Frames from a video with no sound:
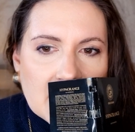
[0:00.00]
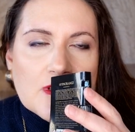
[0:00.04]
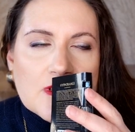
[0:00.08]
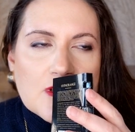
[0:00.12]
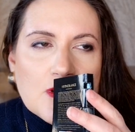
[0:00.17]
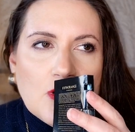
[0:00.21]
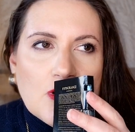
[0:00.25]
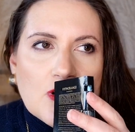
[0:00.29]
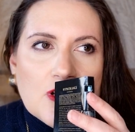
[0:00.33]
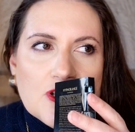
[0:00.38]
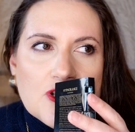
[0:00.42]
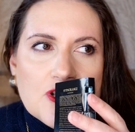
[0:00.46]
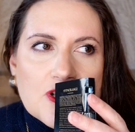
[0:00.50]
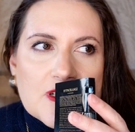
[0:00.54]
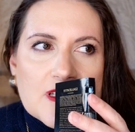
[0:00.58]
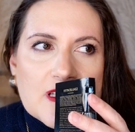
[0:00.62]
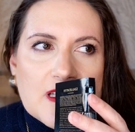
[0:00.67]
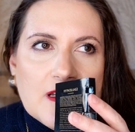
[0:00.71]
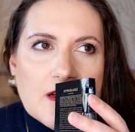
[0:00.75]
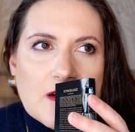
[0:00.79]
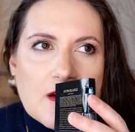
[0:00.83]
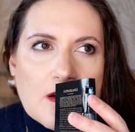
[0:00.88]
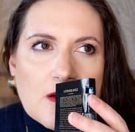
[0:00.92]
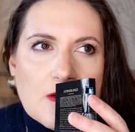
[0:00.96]
The oranges
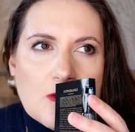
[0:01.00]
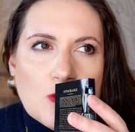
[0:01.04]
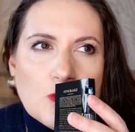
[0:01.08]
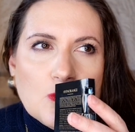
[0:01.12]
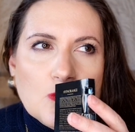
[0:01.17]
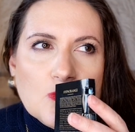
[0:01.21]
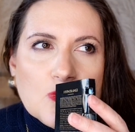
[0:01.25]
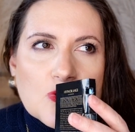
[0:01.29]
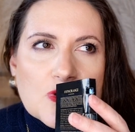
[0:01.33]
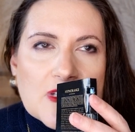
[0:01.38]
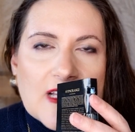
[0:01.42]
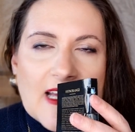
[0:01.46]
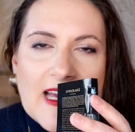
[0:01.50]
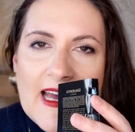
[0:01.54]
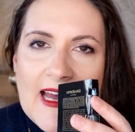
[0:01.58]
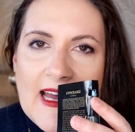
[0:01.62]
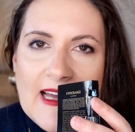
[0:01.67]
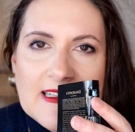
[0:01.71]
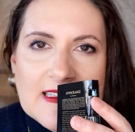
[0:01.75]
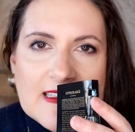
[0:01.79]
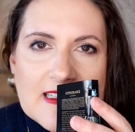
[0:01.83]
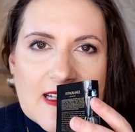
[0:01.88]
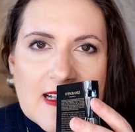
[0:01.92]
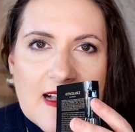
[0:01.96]
here are almost
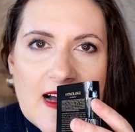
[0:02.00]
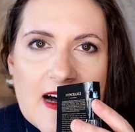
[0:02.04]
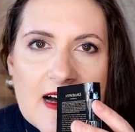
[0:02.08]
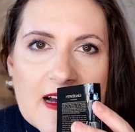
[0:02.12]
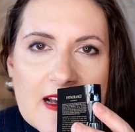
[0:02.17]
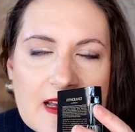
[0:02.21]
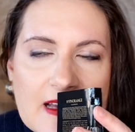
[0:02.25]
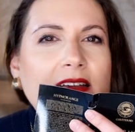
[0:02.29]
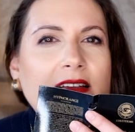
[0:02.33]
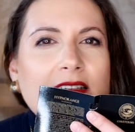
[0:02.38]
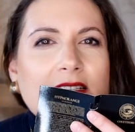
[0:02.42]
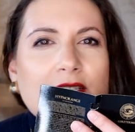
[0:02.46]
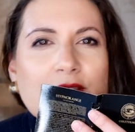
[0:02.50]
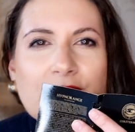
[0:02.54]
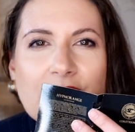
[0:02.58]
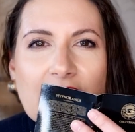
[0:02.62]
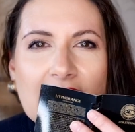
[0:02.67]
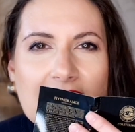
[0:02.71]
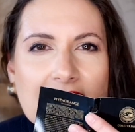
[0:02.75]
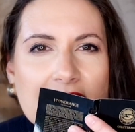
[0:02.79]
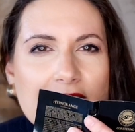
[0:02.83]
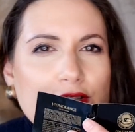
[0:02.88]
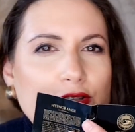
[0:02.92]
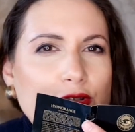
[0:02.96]
candy-like. It's
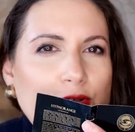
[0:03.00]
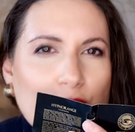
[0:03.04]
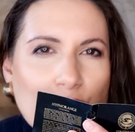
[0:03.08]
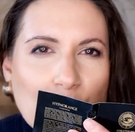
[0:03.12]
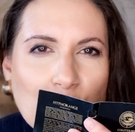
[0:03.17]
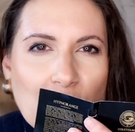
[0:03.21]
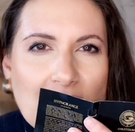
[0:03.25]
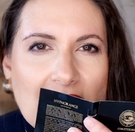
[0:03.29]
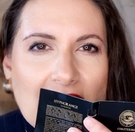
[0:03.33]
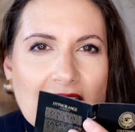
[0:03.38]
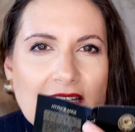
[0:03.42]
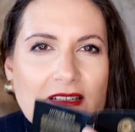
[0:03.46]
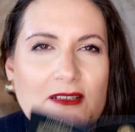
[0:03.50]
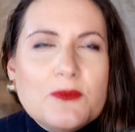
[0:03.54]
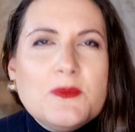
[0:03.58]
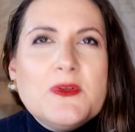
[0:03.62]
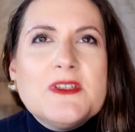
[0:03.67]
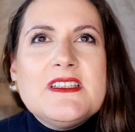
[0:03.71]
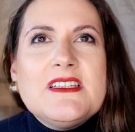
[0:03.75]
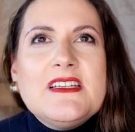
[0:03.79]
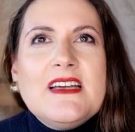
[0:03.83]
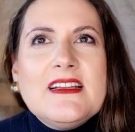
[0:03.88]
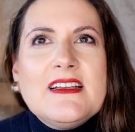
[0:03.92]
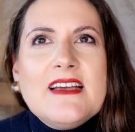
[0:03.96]
very sweet,
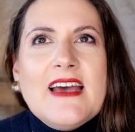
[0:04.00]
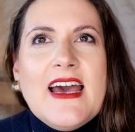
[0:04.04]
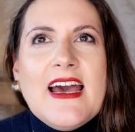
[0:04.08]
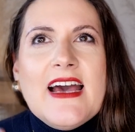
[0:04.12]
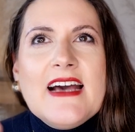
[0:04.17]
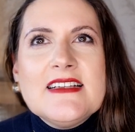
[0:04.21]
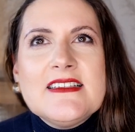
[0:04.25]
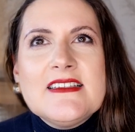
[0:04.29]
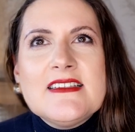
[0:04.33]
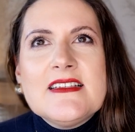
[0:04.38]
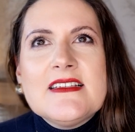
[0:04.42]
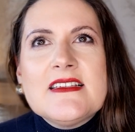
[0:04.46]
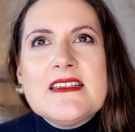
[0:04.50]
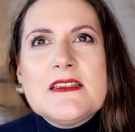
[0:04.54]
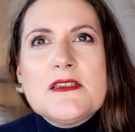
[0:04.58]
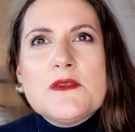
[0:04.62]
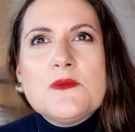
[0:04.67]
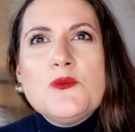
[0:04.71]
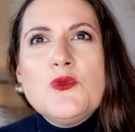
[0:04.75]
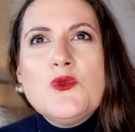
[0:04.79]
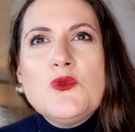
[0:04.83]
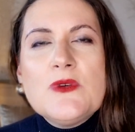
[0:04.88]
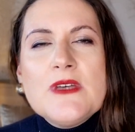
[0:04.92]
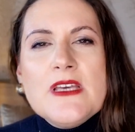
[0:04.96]
but yet has this
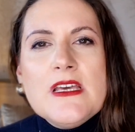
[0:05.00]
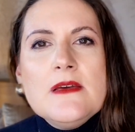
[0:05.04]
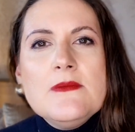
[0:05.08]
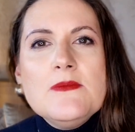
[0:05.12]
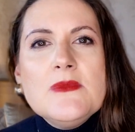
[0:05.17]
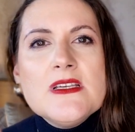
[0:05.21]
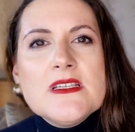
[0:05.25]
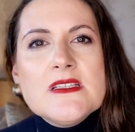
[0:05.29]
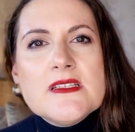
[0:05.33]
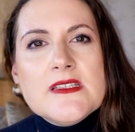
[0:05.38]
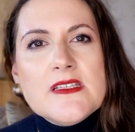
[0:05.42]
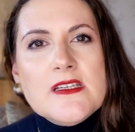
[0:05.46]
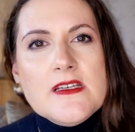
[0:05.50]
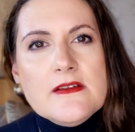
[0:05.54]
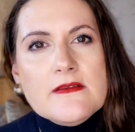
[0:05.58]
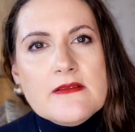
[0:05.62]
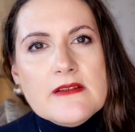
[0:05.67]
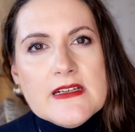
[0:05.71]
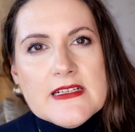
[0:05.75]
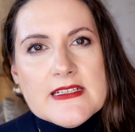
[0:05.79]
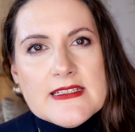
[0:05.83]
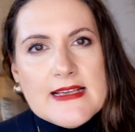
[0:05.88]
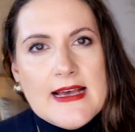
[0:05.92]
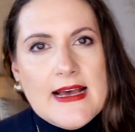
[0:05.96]
smoky,
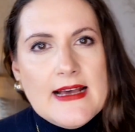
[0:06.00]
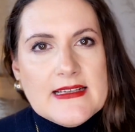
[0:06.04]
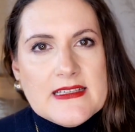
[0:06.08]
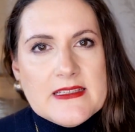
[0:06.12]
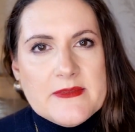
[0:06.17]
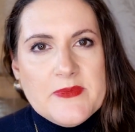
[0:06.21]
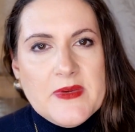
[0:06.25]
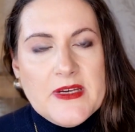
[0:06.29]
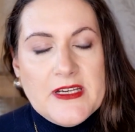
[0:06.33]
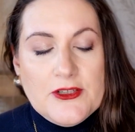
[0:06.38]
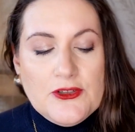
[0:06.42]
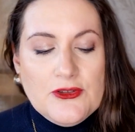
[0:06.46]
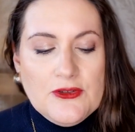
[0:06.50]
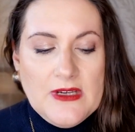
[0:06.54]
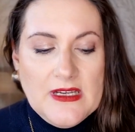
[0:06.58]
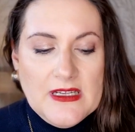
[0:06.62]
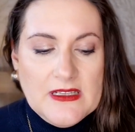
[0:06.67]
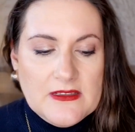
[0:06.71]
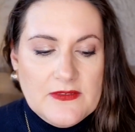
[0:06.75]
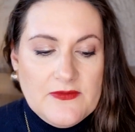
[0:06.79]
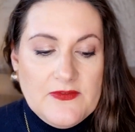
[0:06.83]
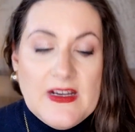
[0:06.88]
mysterious aspect to it.